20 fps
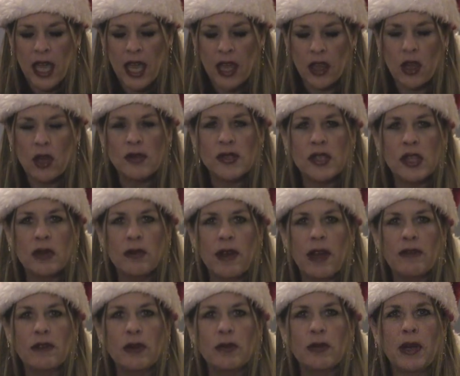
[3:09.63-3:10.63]
And those are the
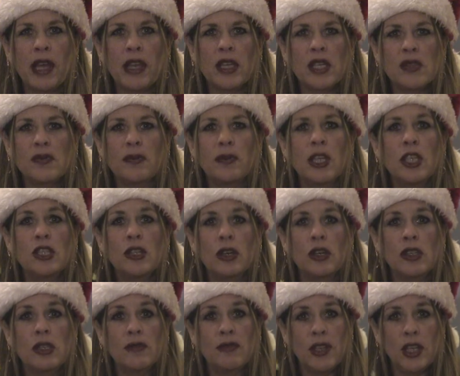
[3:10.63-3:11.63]
Reverend Brothers from the
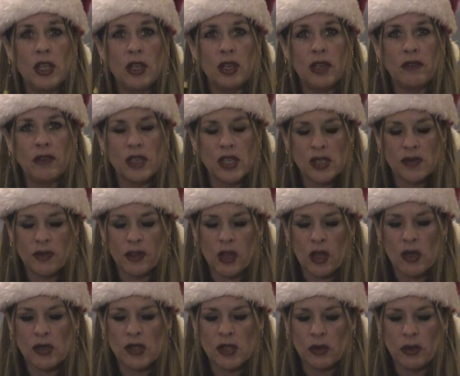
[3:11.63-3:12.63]
Church of the Universe for
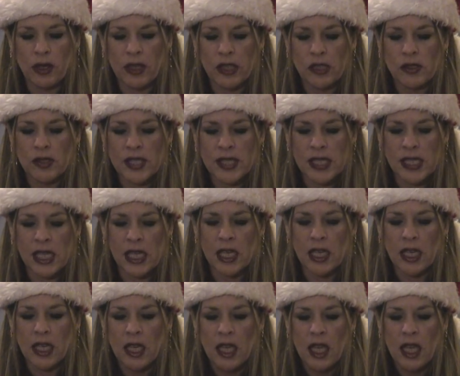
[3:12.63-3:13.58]
those who are interested.